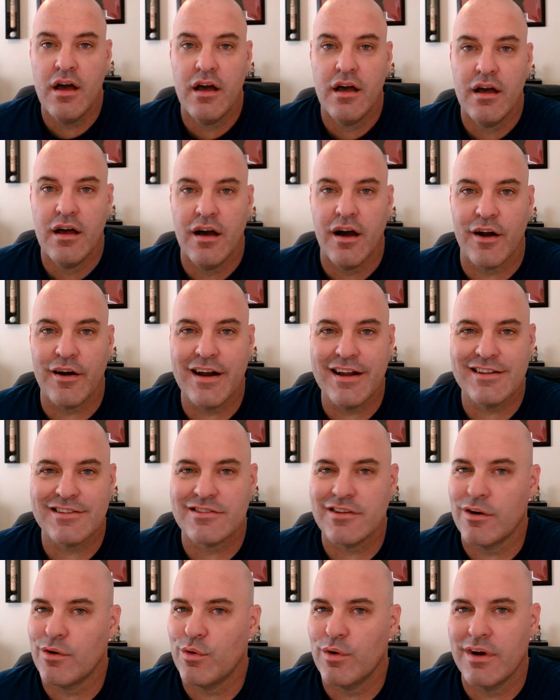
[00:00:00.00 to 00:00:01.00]
All right,
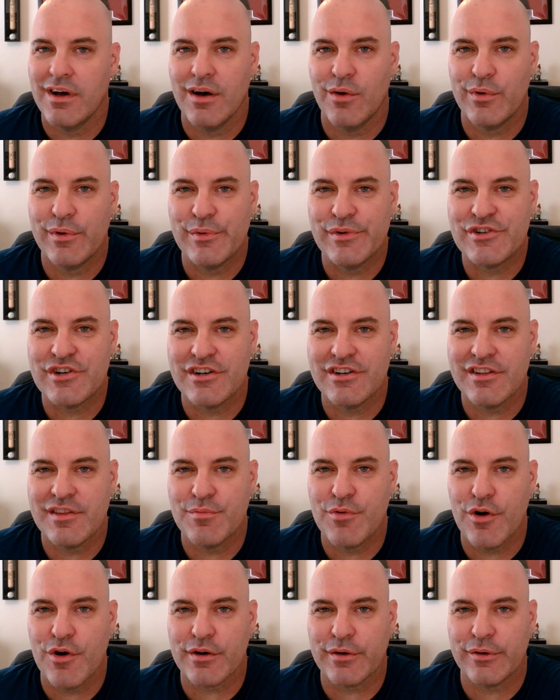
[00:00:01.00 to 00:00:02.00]
so we returned to the
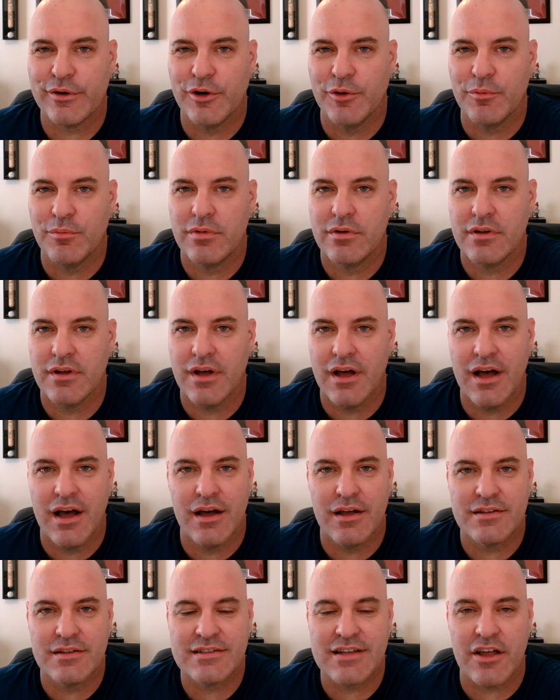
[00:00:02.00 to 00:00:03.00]
poker room.
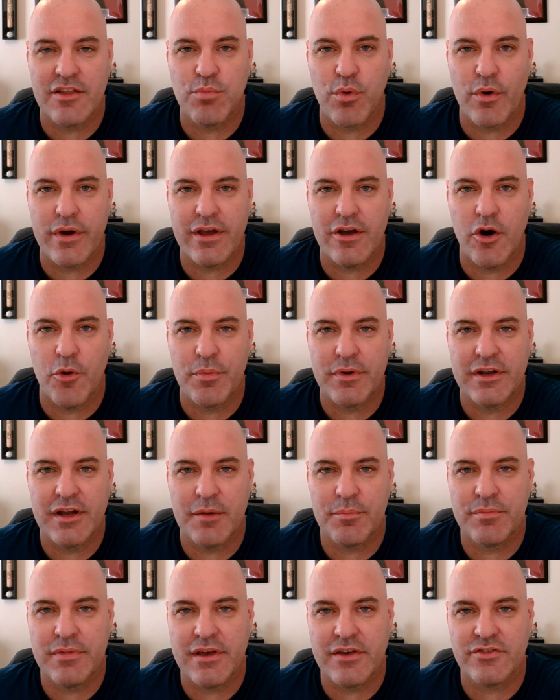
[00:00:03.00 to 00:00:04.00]
South Point opened
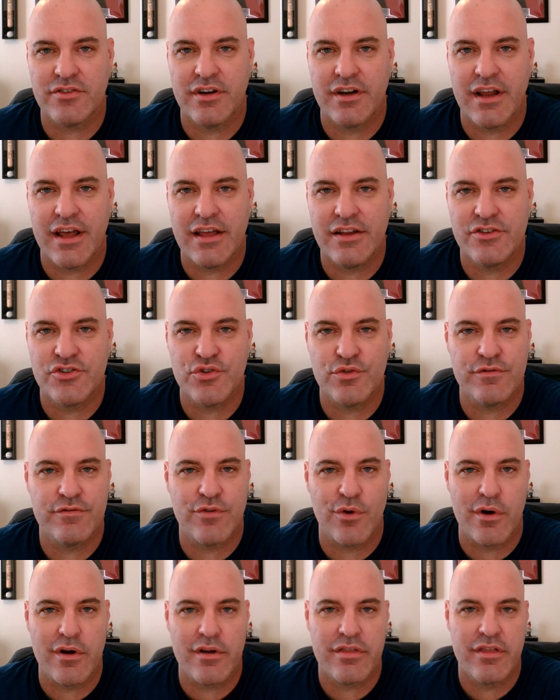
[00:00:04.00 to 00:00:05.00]
up yesterday, June
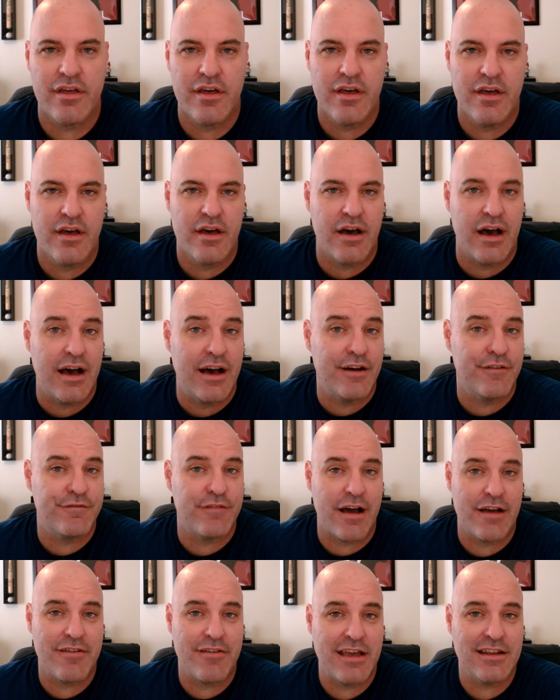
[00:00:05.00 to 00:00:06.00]
4th.
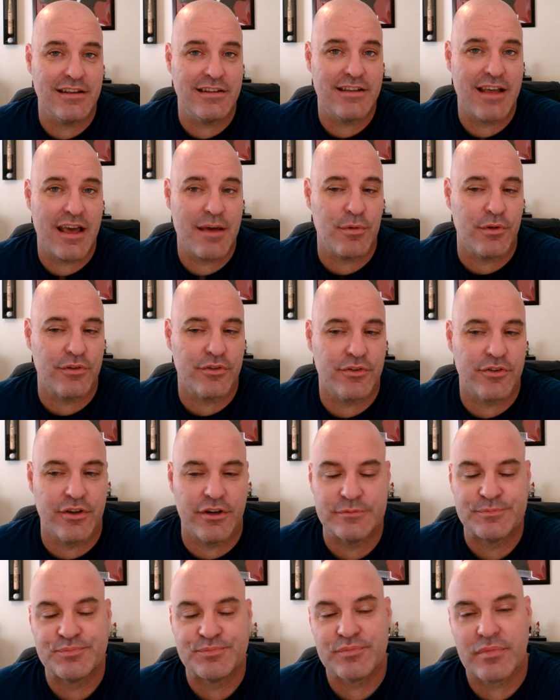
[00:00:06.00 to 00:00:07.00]
5-handed tables.
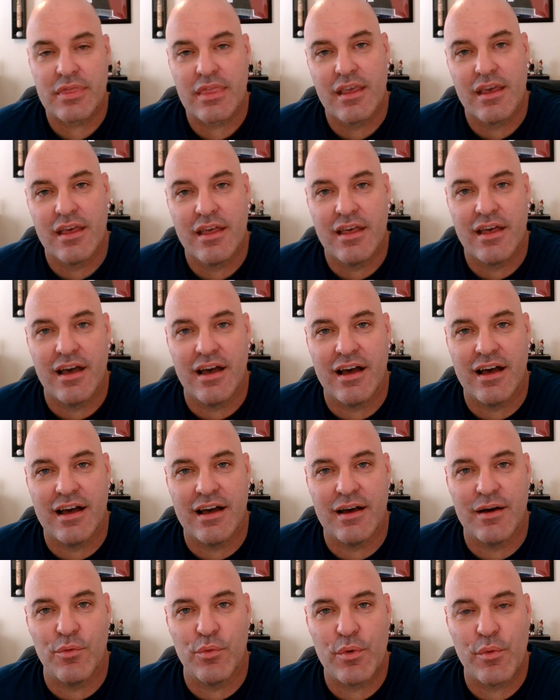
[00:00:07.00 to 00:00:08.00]
So
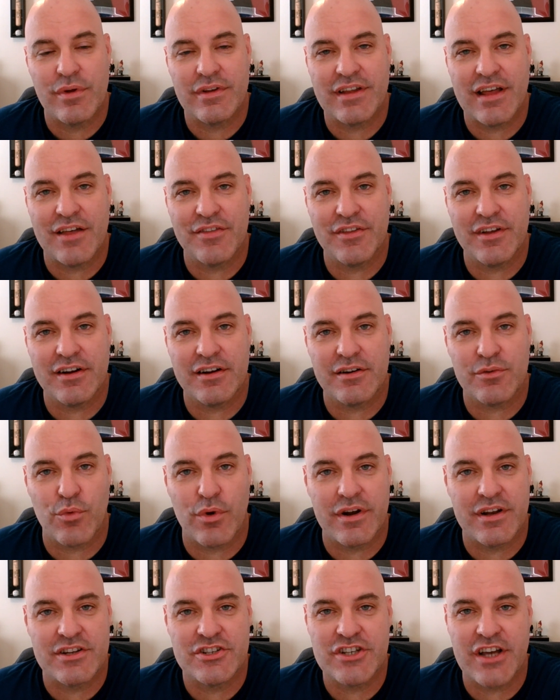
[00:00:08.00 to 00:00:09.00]
we went down there,
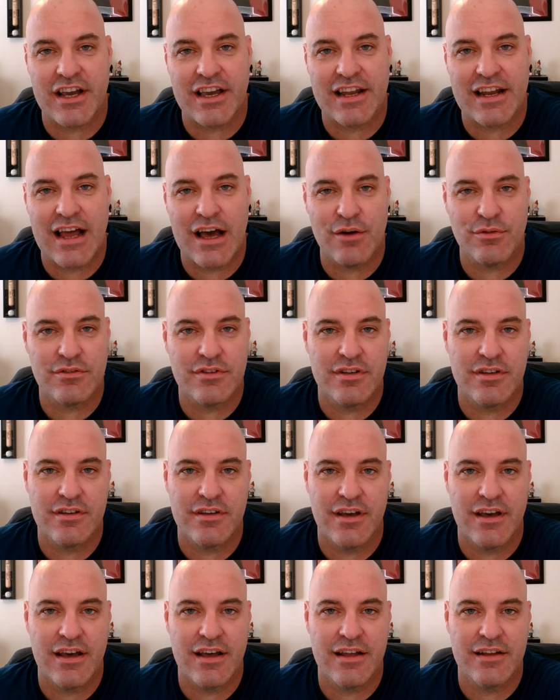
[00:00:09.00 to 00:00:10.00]
wanted to check it out,
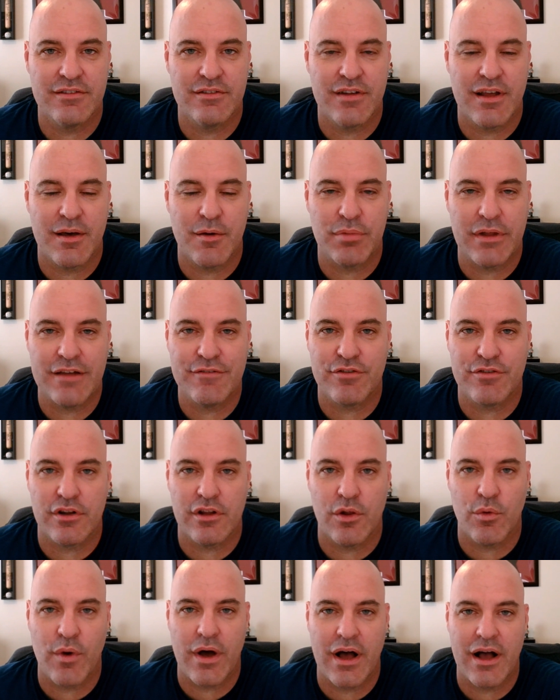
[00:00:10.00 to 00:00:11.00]
and played for a
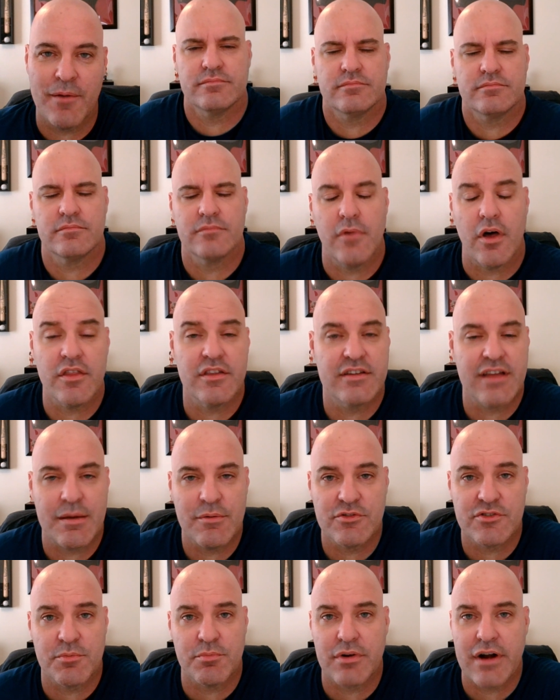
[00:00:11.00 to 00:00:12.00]
little while.
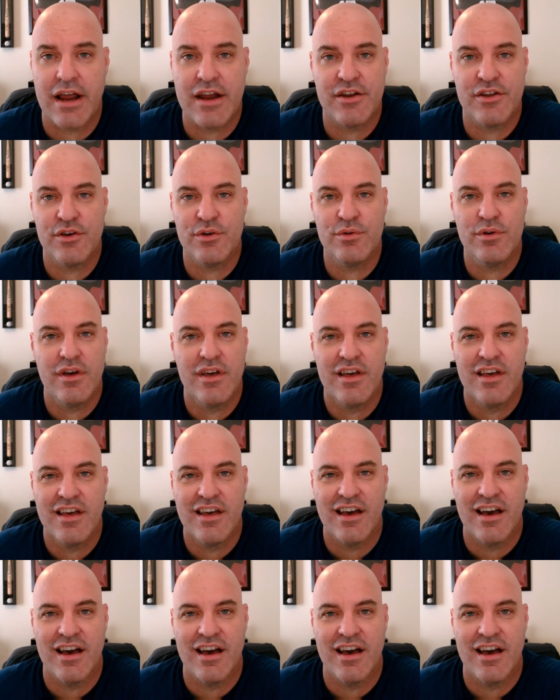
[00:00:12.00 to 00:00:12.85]
All the tables are brand new.